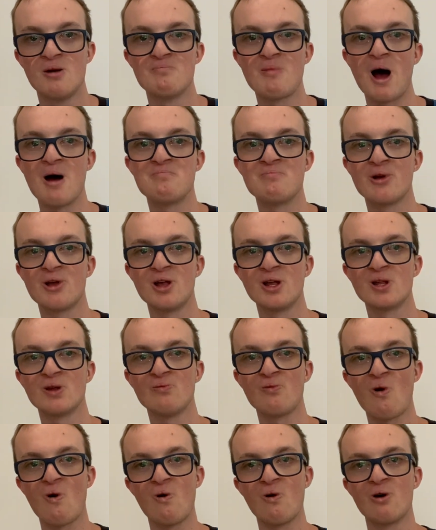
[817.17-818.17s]
But because
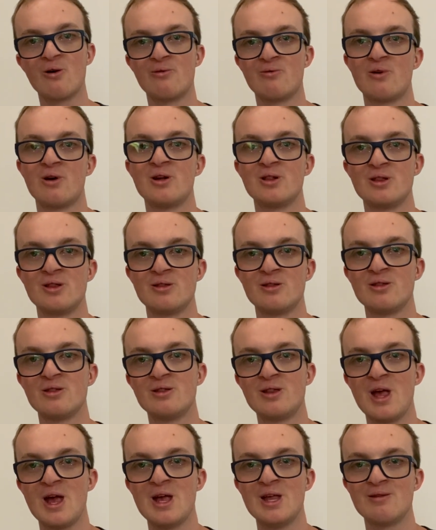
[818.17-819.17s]
of all of the
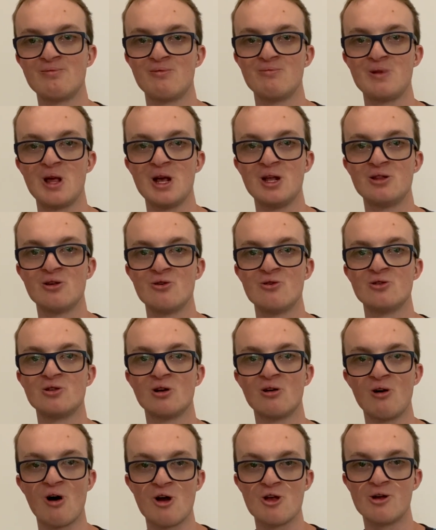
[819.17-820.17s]
teas from T2s
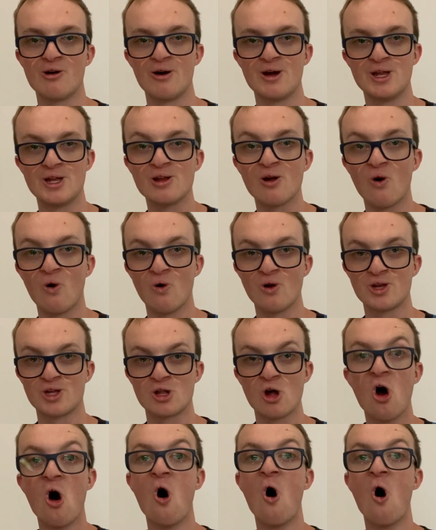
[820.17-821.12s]
are locally sourced,